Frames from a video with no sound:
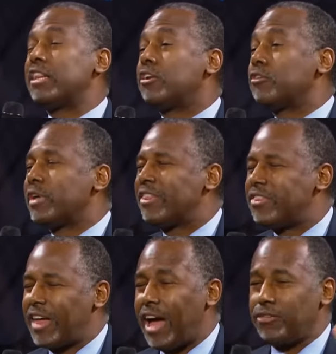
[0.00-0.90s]
literally
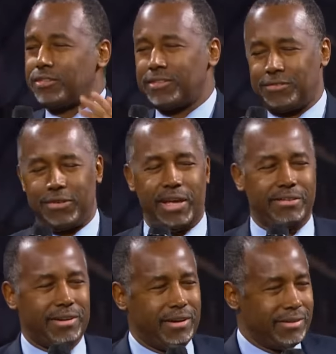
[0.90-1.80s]
thousands of
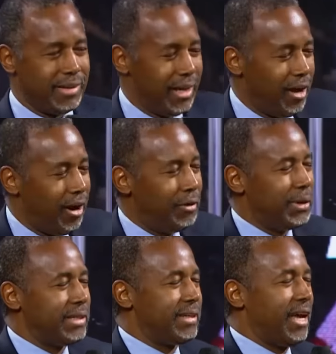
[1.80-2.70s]
flashcards.
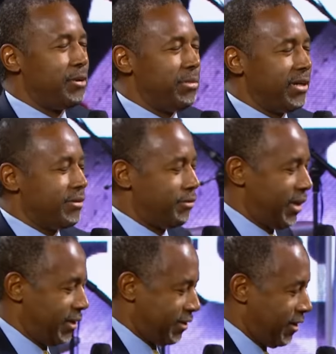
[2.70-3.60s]
Always had a bunch of
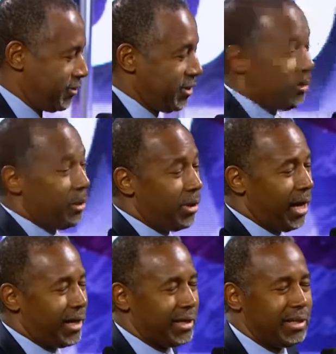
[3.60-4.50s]
flashcards in my pocket.